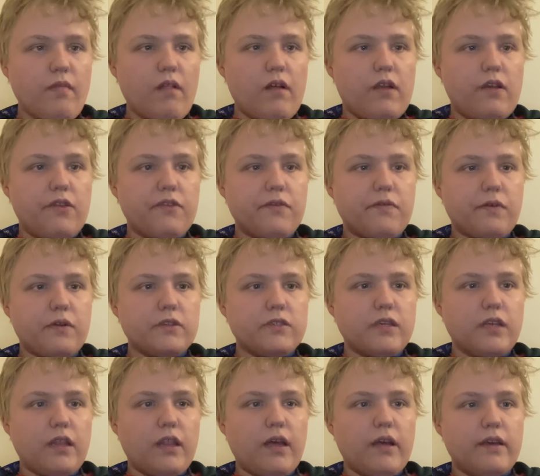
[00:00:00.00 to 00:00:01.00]
Another verse
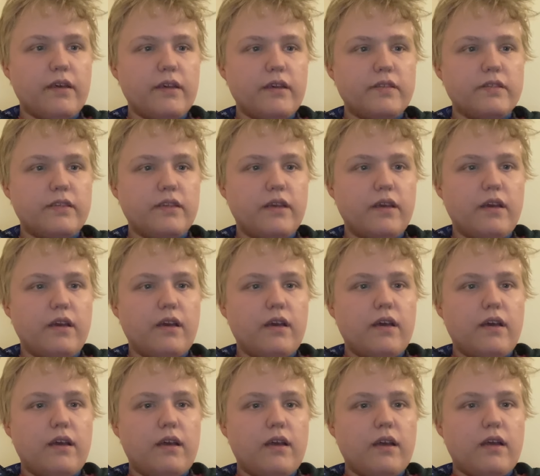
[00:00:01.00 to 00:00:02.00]
I like is
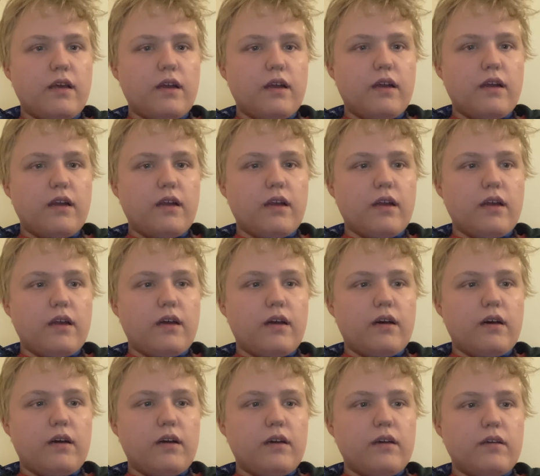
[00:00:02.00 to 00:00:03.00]

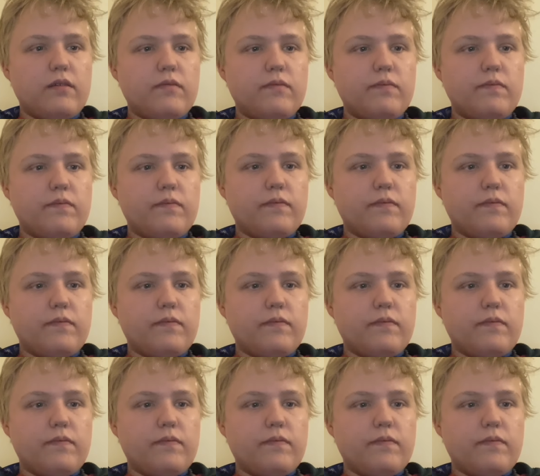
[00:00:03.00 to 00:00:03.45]
um